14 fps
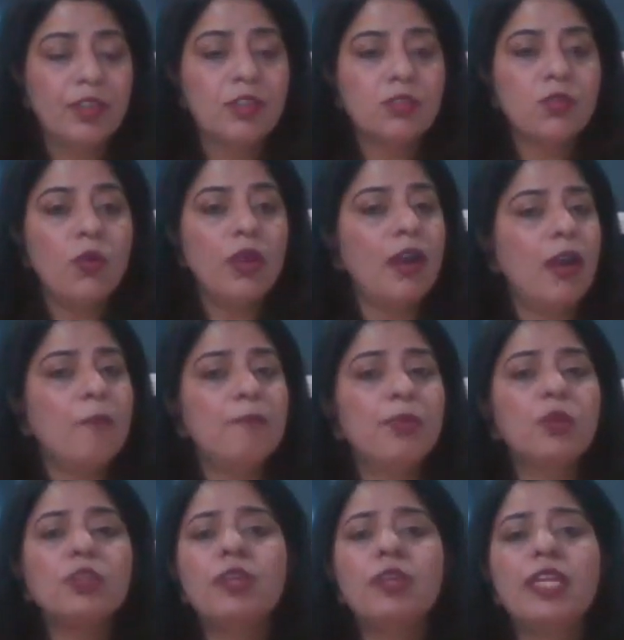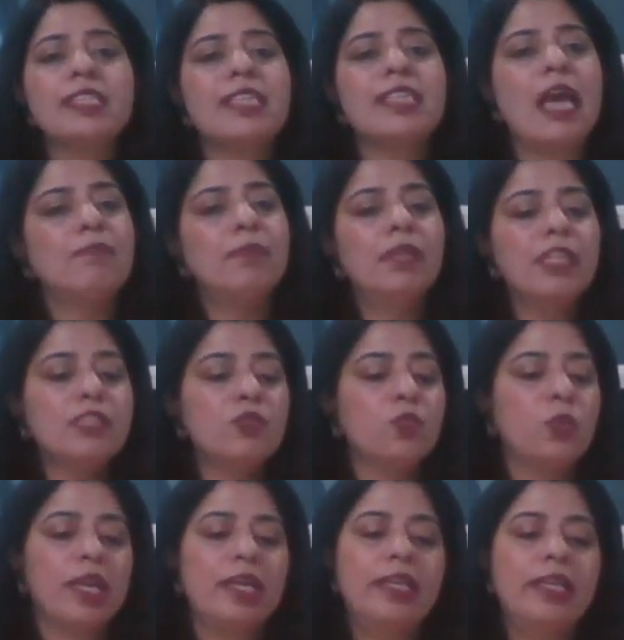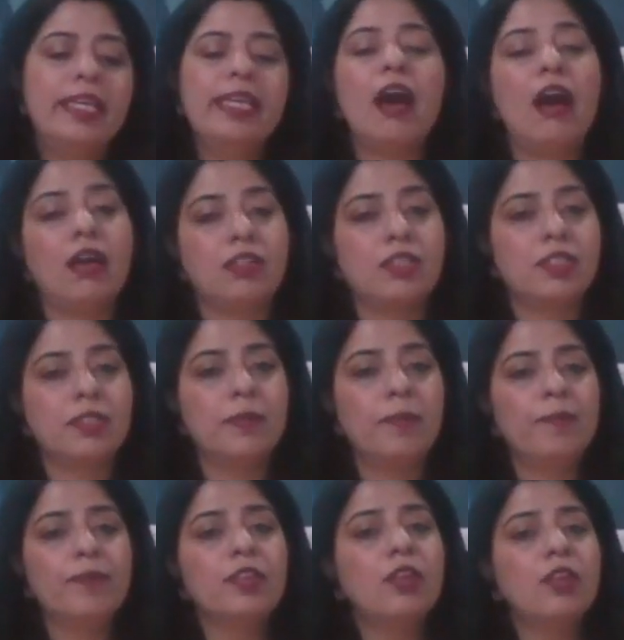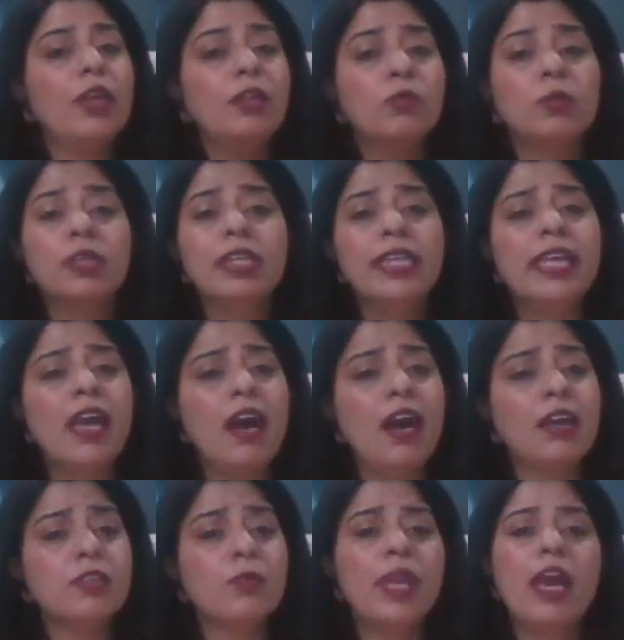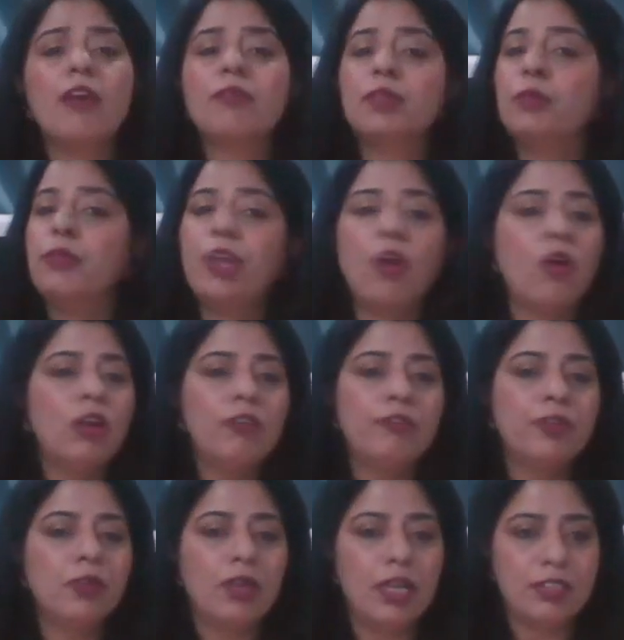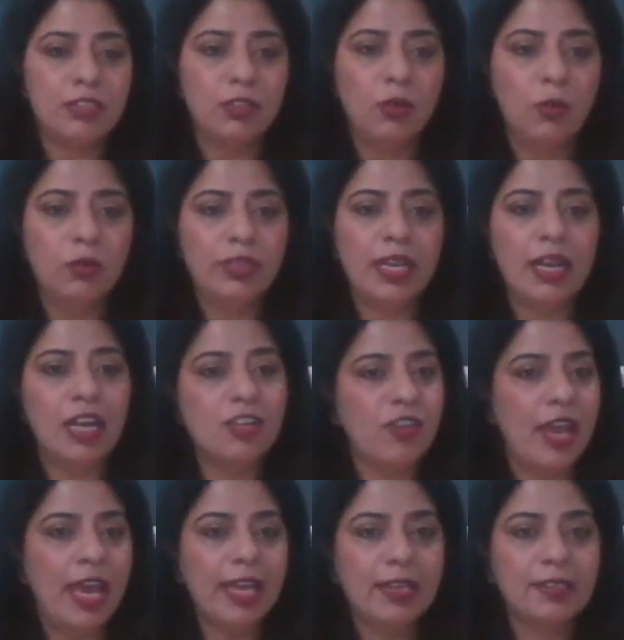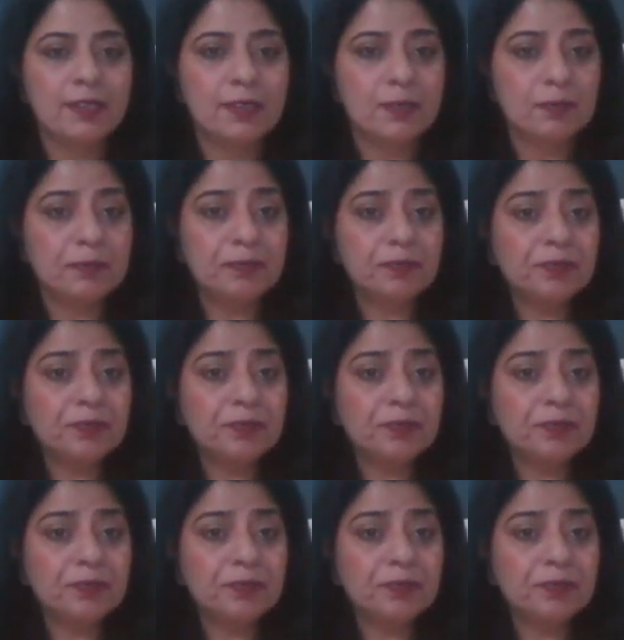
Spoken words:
So a beautiful example is Whirly art. Now in Whirly art, all of us know there are triangles.